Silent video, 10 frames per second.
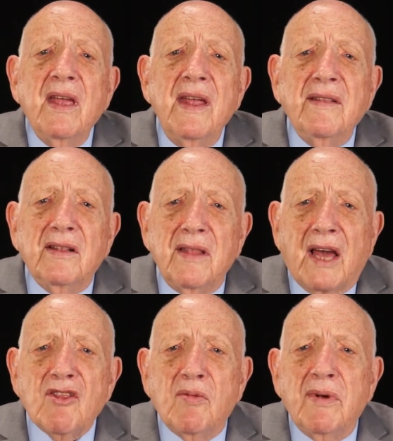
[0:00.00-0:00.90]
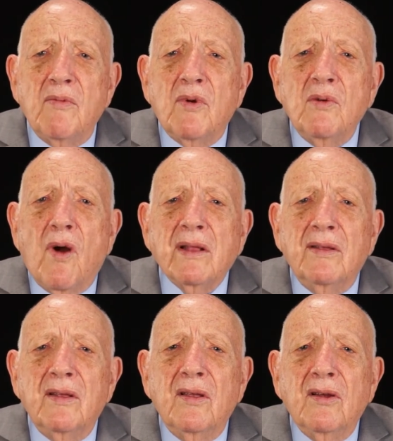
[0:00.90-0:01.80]
Intellectually, we want
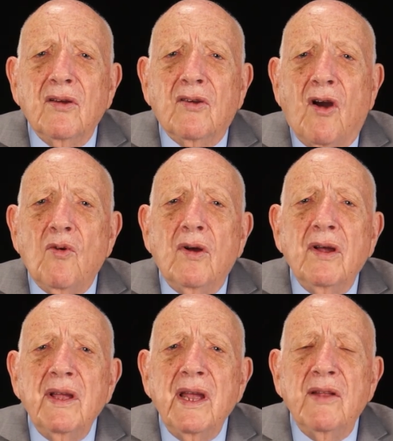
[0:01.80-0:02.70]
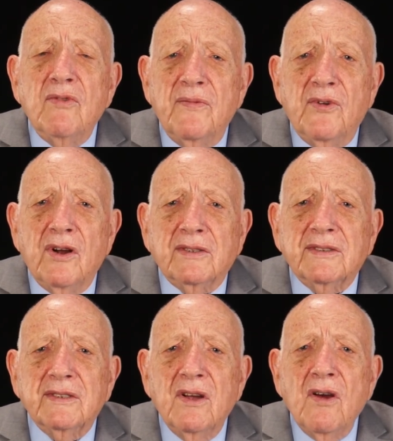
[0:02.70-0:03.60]
to go in
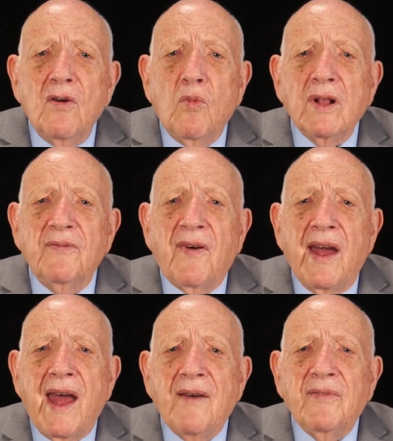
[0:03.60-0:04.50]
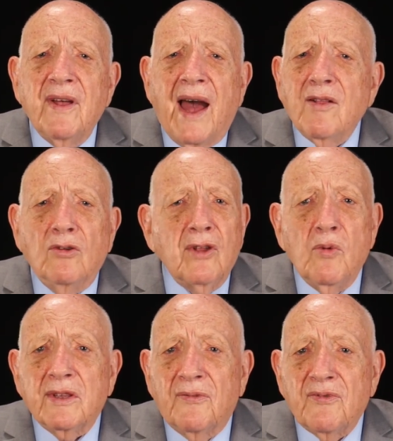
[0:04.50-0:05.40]
reverse. What if I don't know
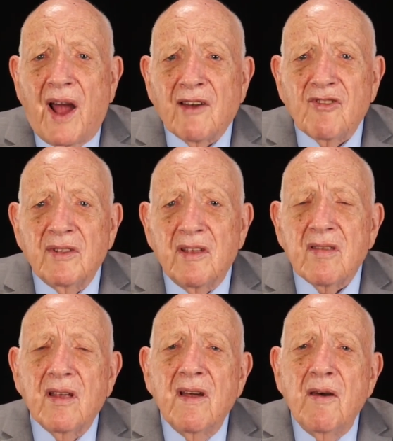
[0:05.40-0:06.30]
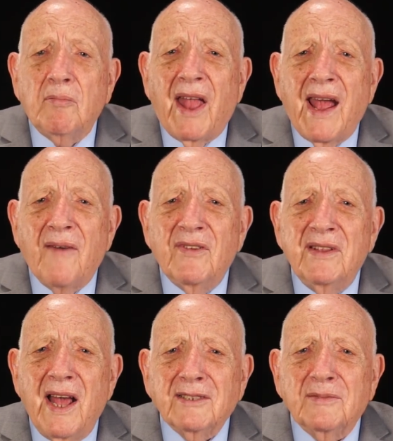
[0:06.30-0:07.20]
what the fraction is, but I have a
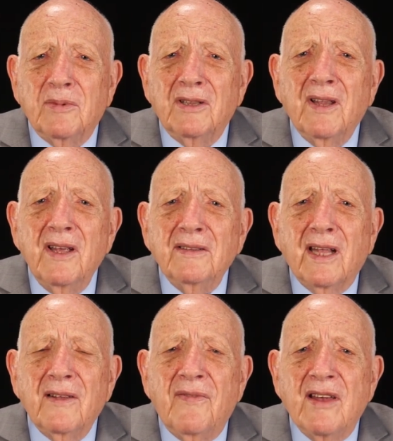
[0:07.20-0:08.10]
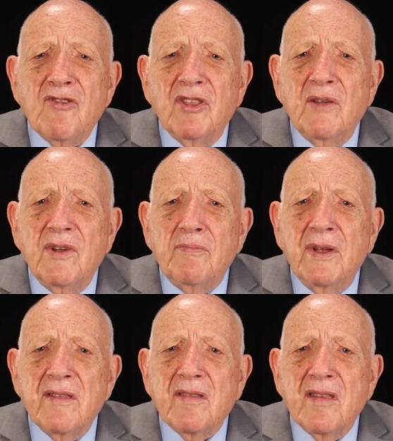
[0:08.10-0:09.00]
decimal that eventually
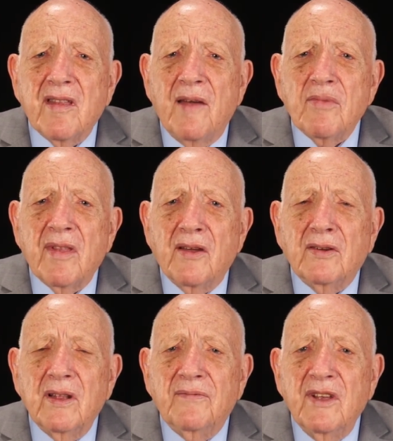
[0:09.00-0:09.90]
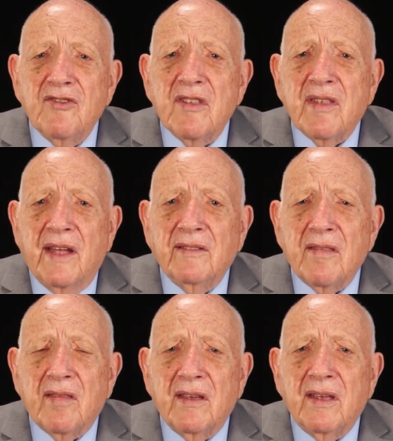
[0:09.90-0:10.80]
repeats the same cycle of digits
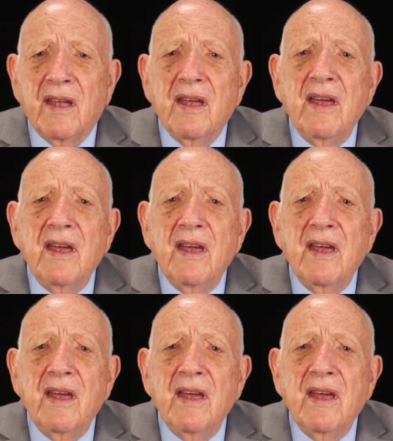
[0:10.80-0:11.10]
endlessly?